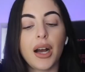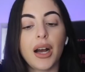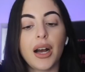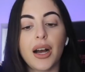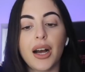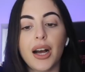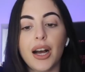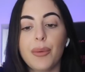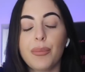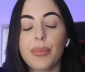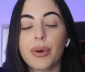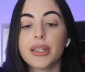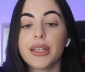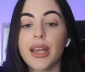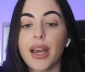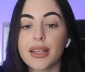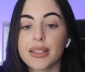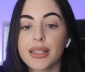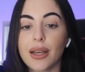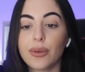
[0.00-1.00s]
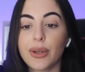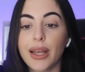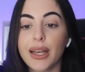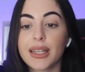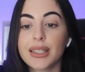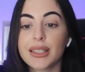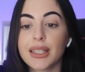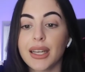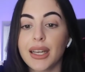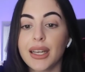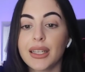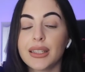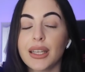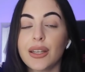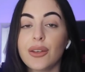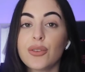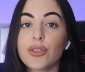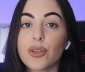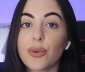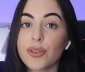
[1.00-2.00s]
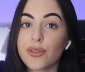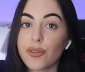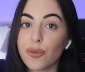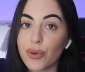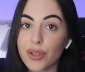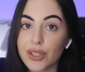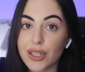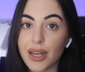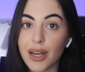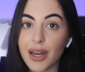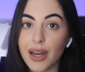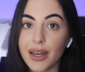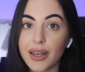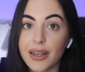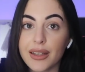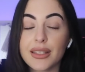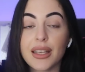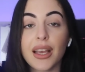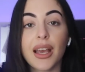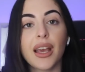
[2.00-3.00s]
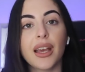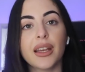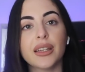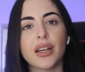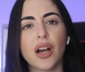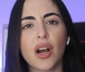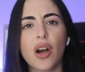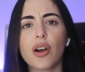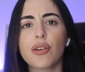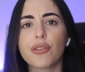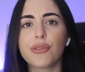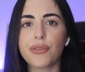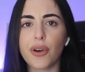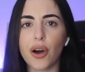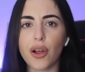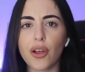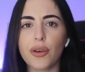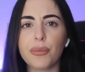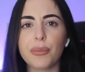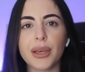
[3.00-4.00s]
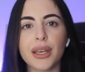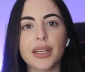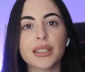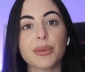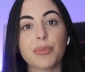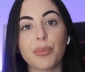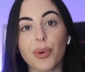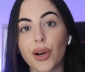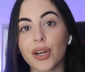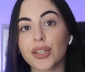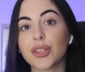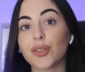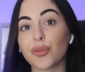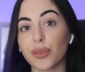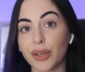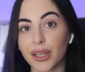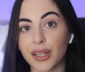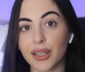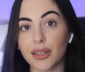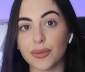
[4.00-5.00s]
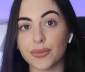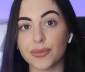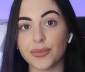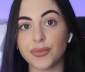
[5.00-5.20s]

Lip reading: But yes, I would like to say thank you so much for watching, guys, and follow me to part three.